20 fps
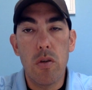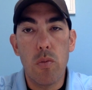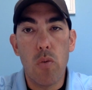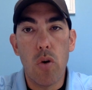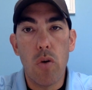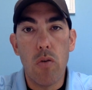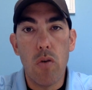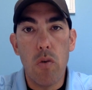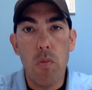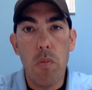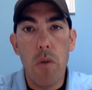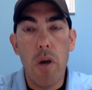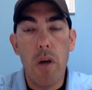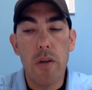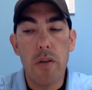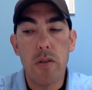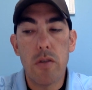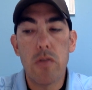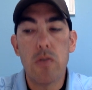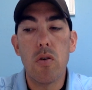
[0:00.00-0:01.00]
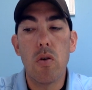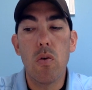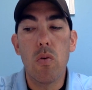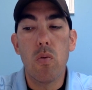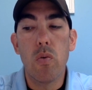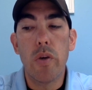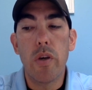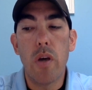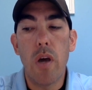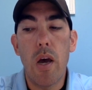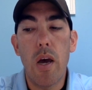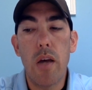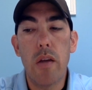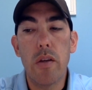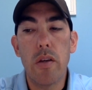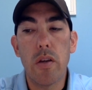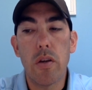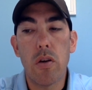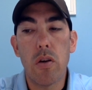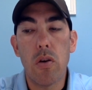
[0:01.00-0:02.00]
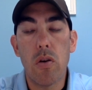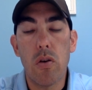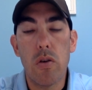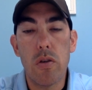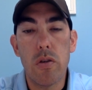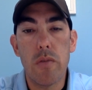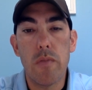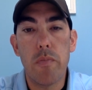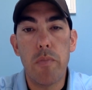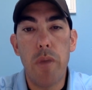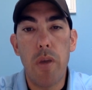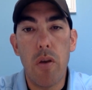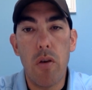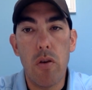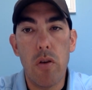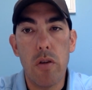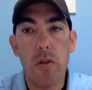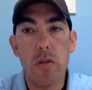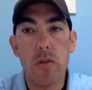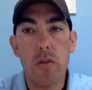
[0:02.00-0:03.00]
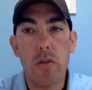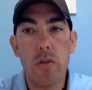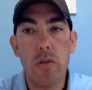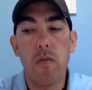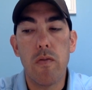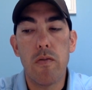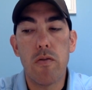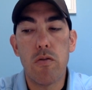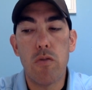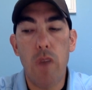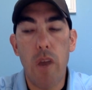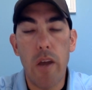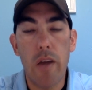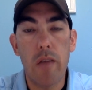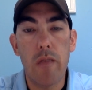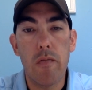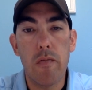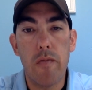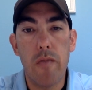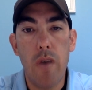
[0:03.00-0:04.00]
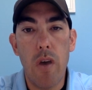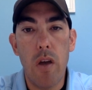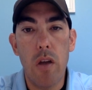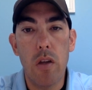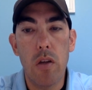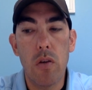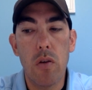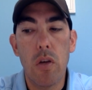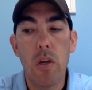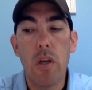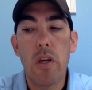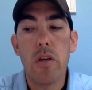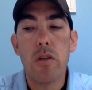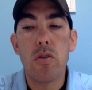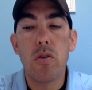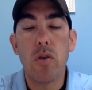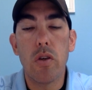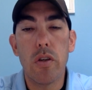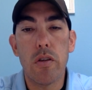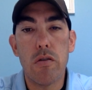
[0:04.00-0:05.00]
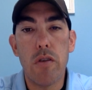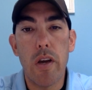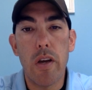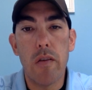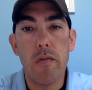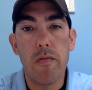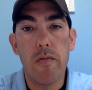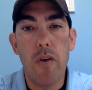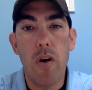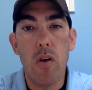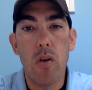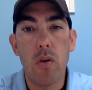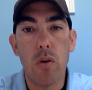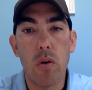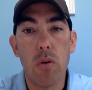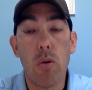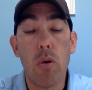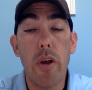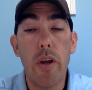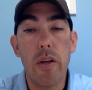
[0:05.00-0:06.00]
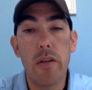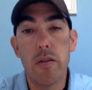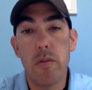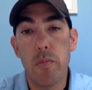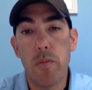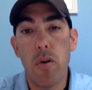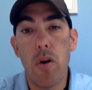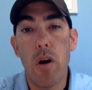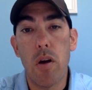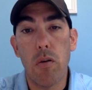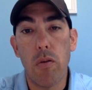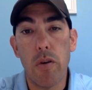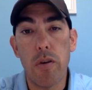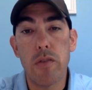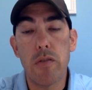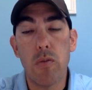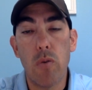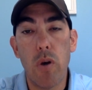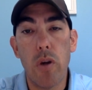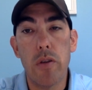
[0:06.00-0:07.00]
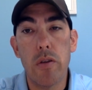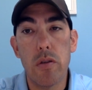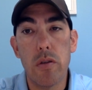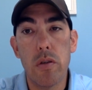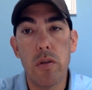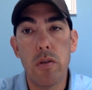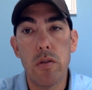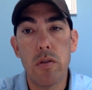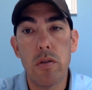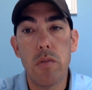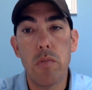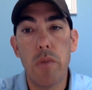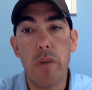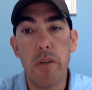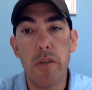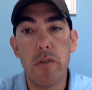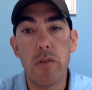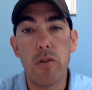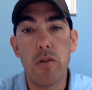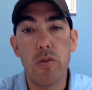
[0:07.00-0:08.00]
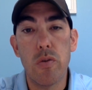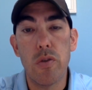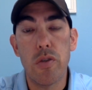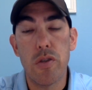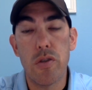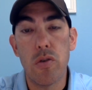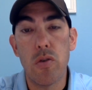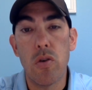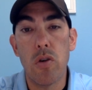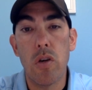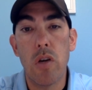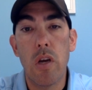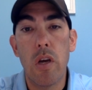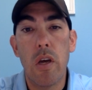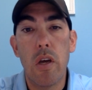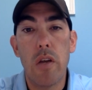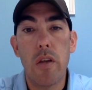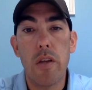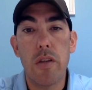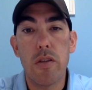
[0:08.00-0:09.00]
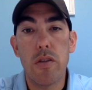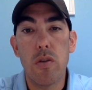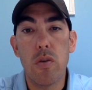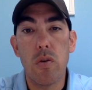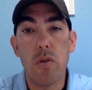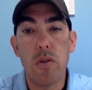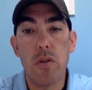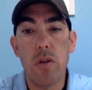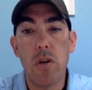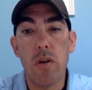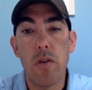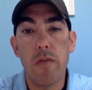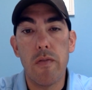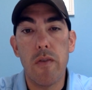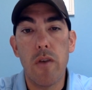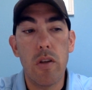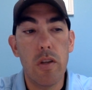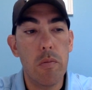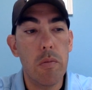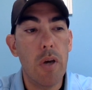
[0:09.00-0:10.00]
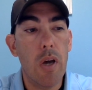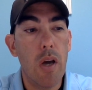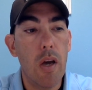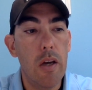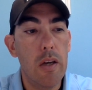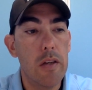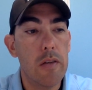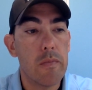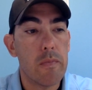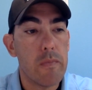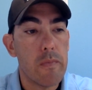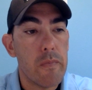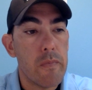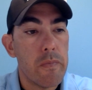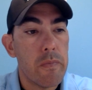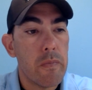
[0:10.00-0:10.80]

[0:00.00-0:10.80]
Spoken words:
to be a little more robust. So we highly encourage parents to track and follow, so you can track and follow grades and progress throughout the semester to ensure that students aren't falling behind.